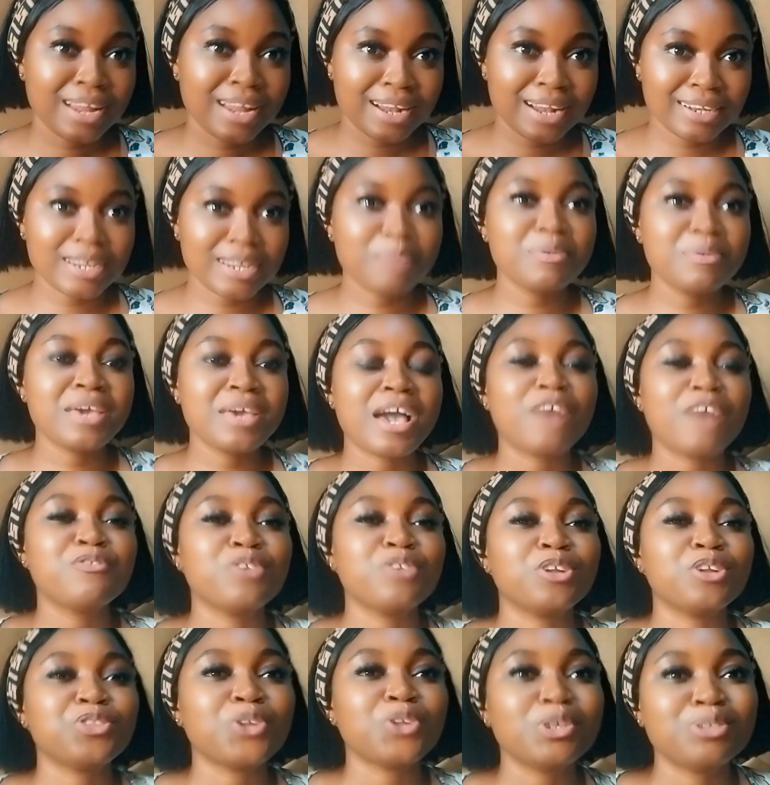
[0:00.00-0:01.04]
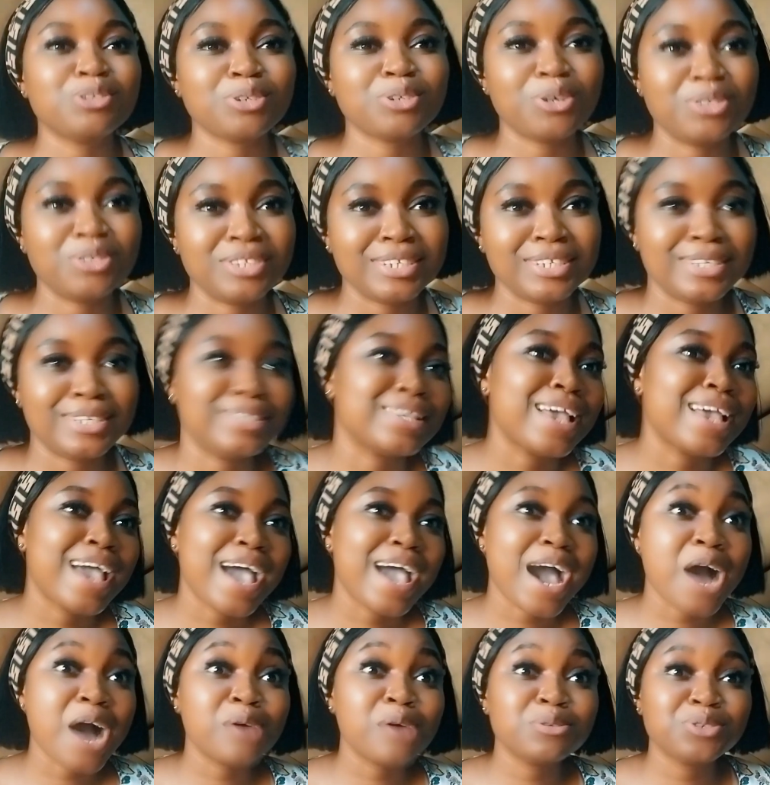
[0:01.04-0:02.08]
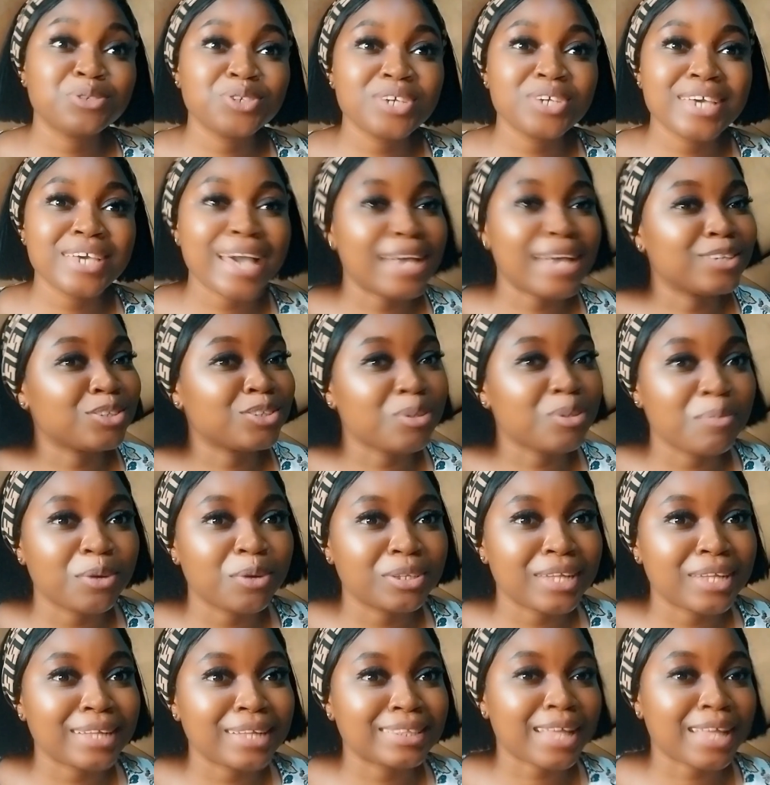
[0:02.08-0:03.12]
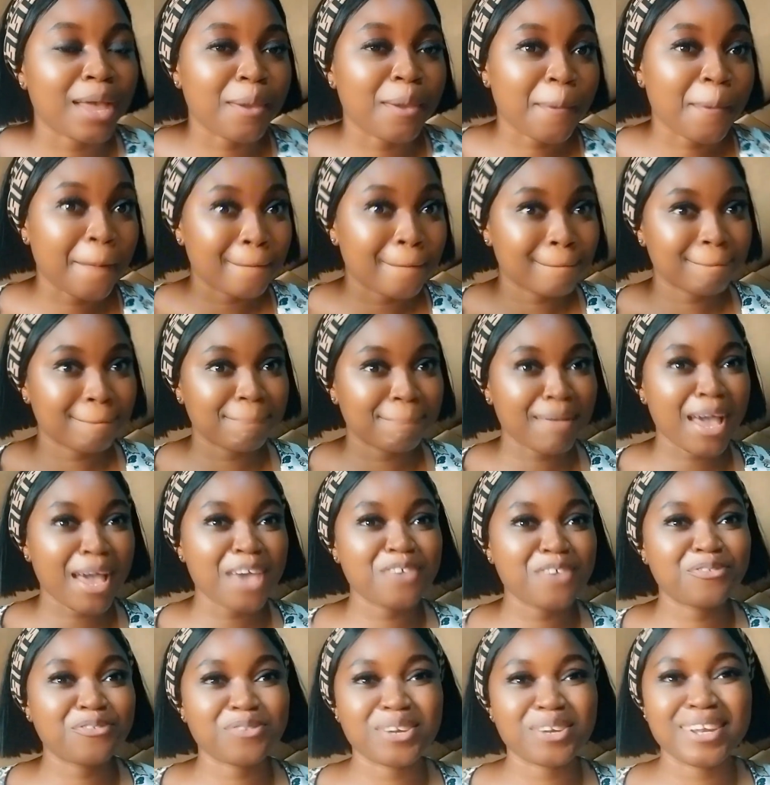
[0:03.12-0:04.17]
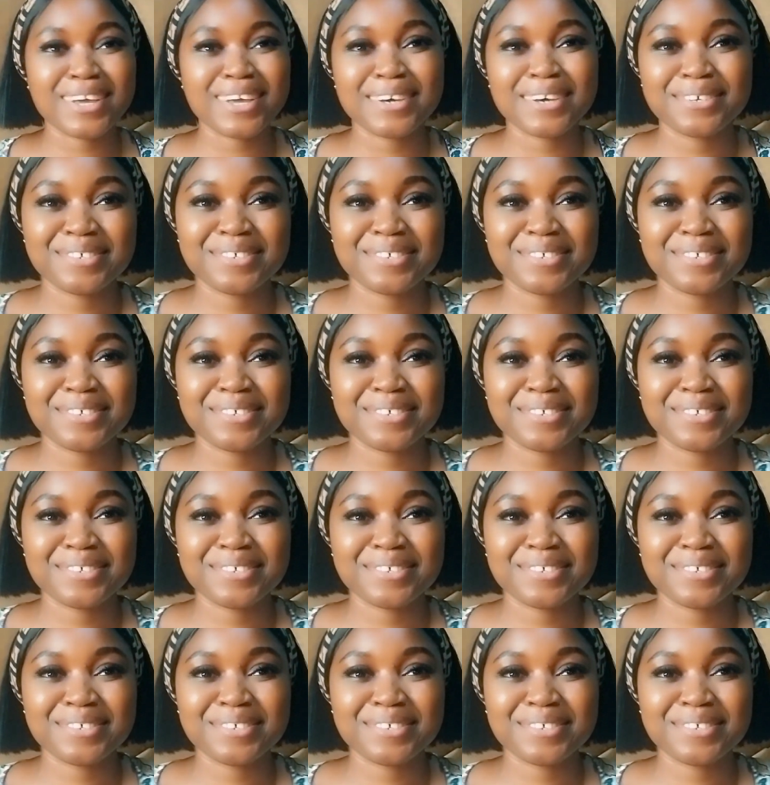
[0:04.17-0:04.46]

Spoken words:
Let me have your thoughts on this. I'll see you guys some other time. Bye for now.